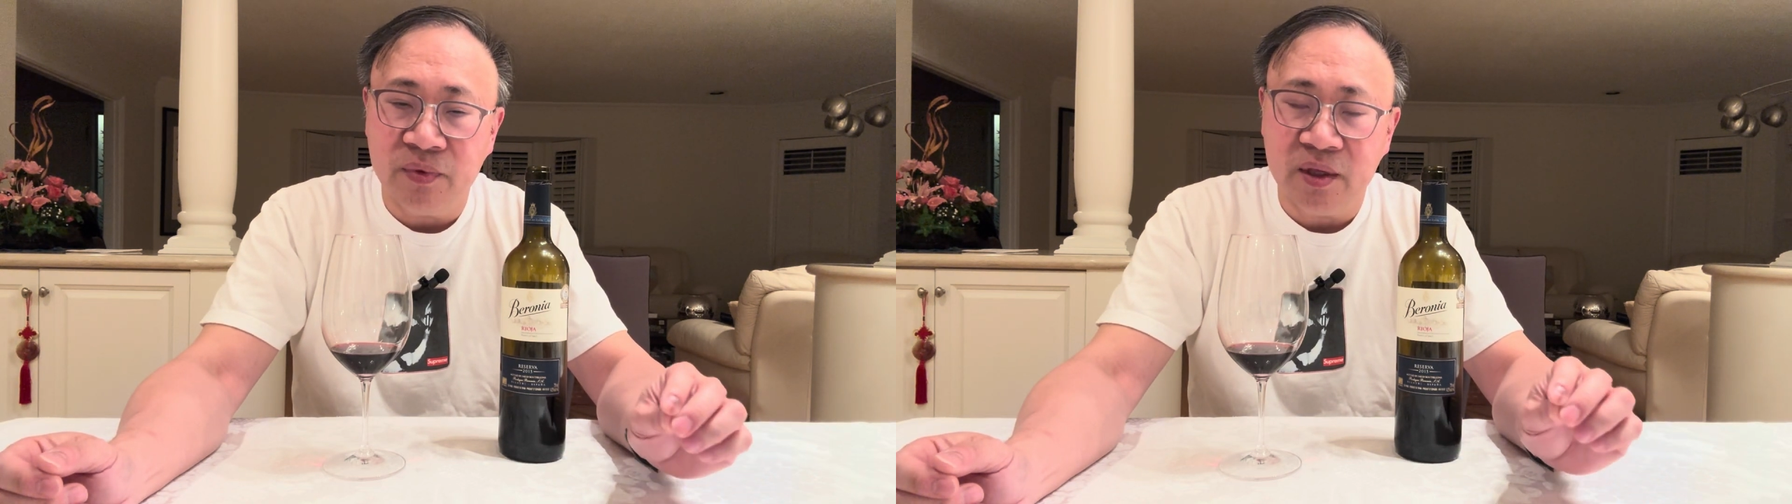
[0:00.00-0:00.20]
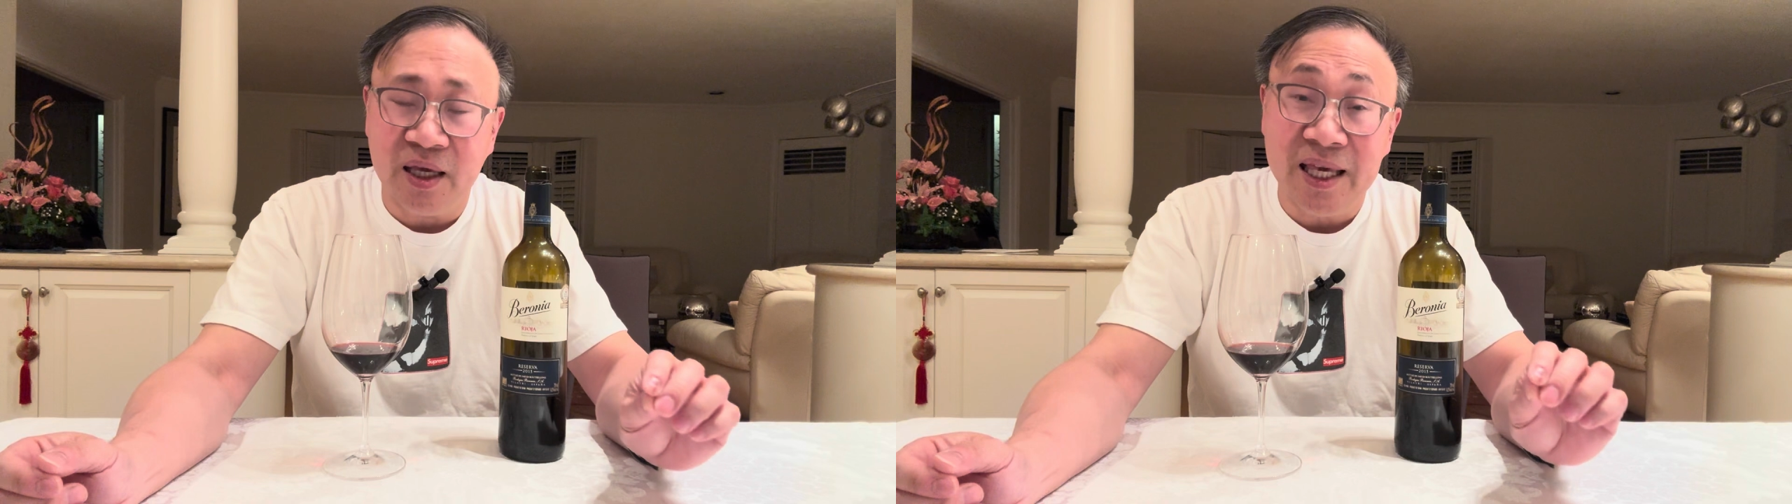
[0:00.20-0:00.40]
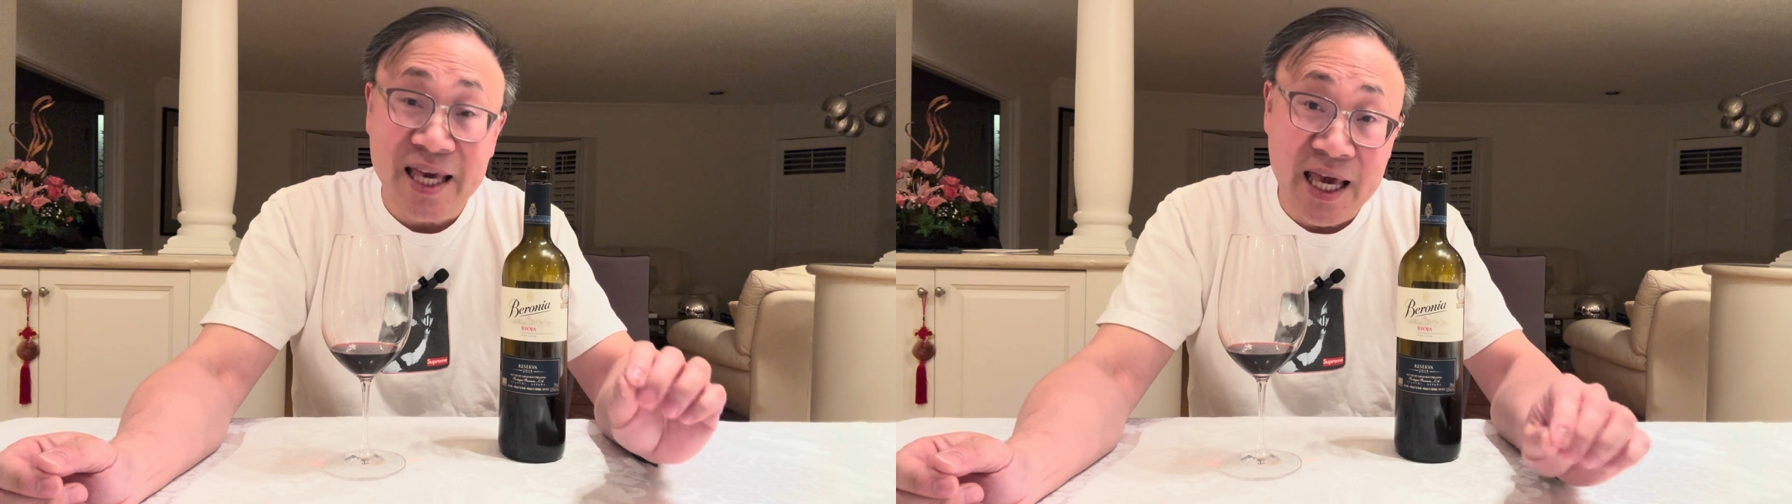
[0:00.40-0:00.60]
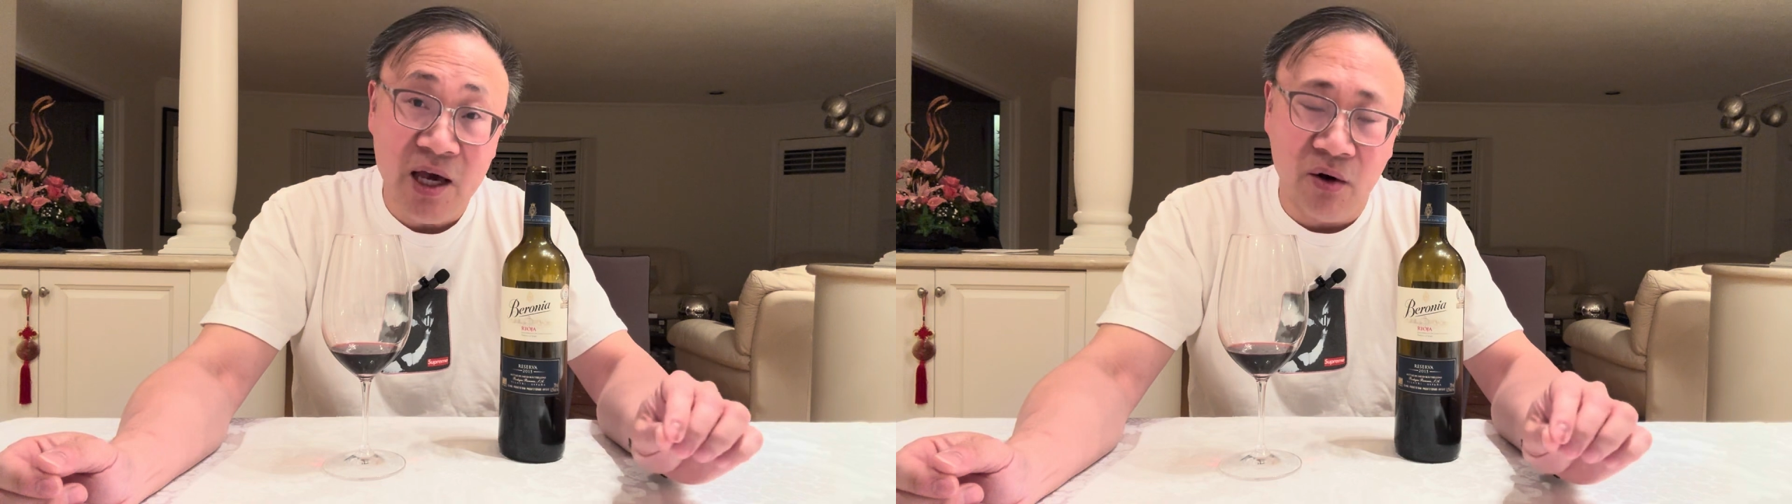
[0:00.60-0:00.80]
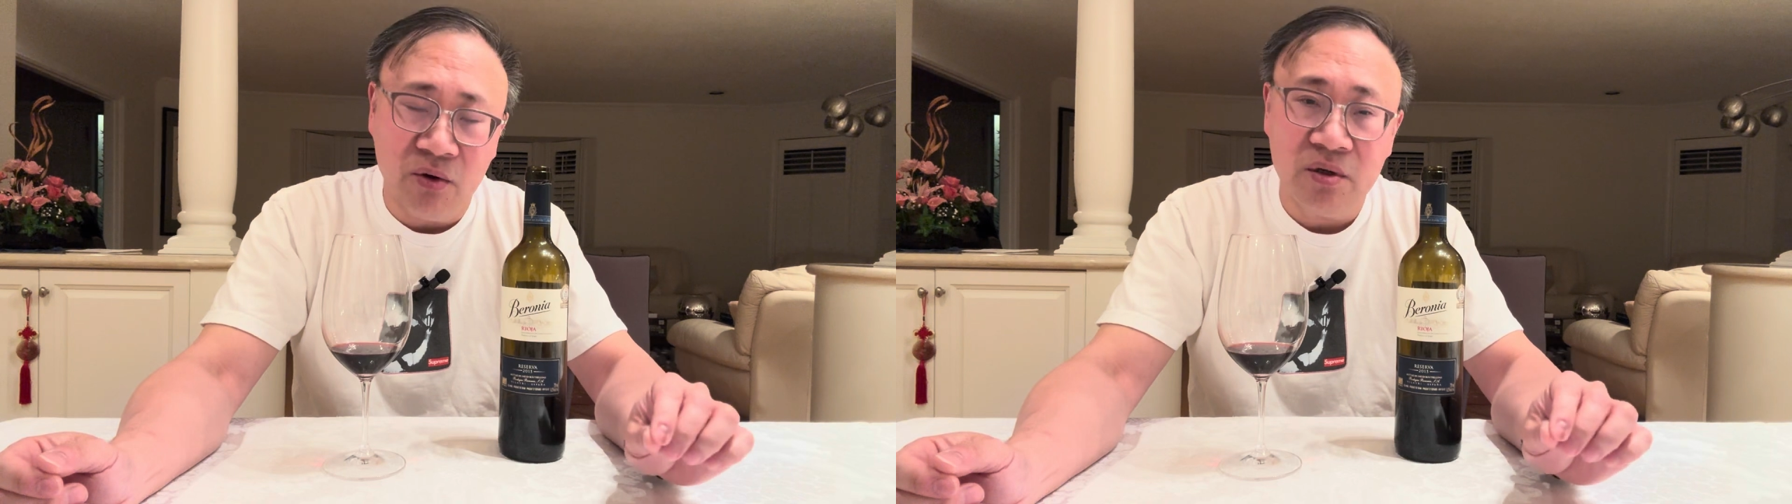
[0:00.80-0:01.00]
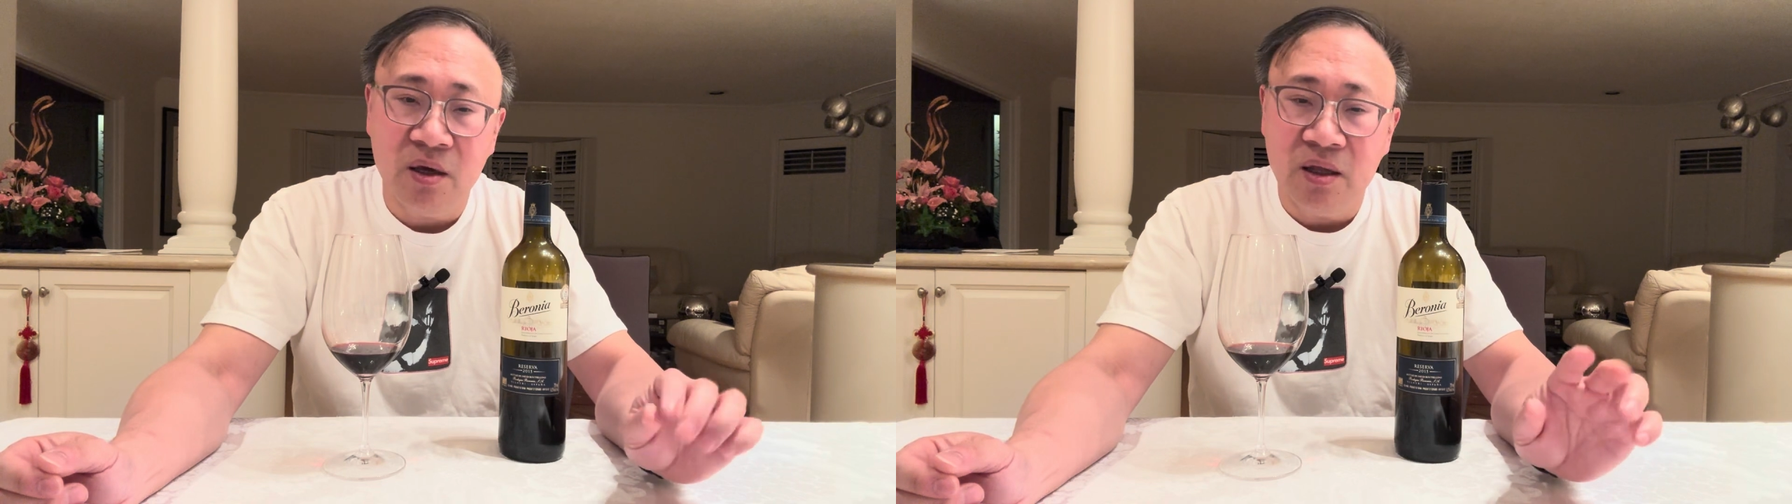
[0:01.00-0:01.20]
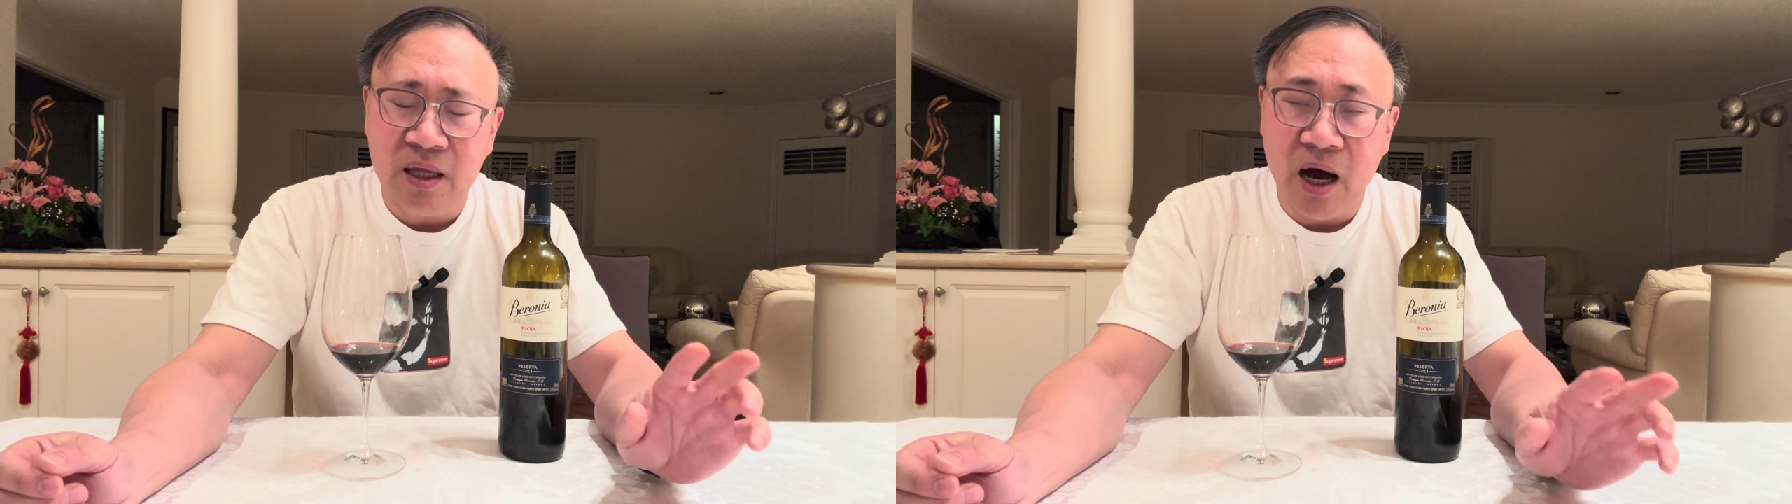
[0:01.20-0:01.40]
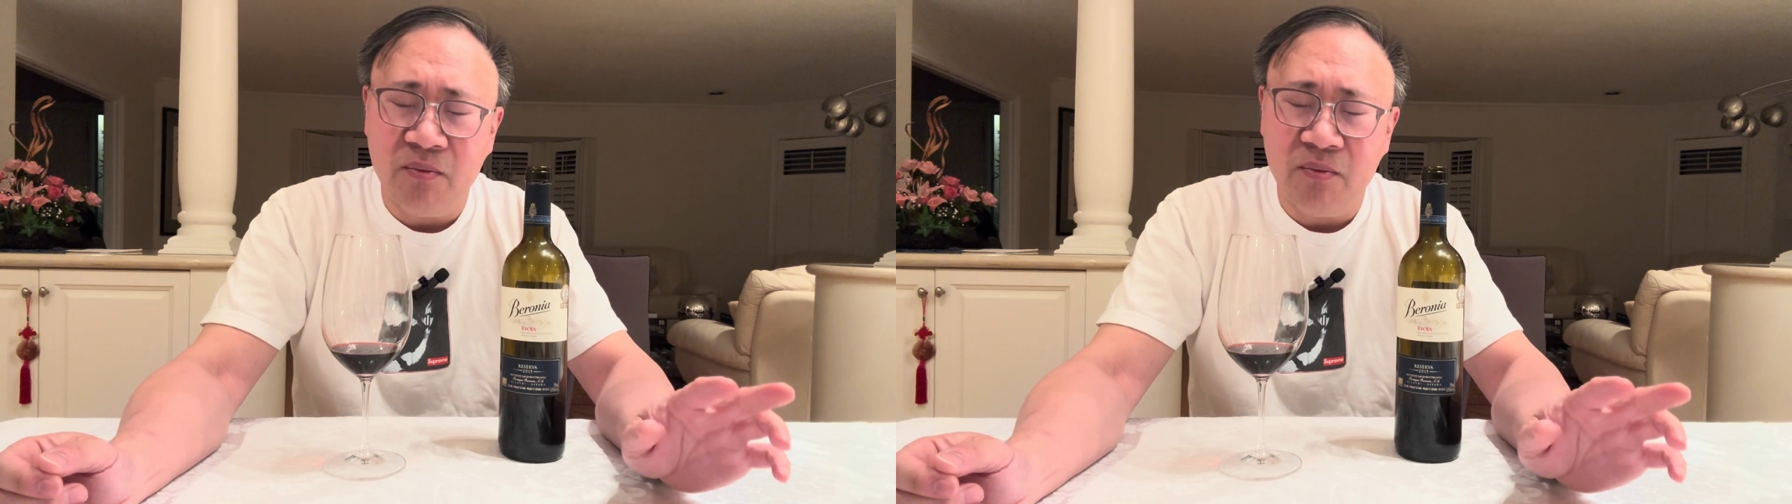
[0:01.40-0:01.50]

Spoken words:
the yield, how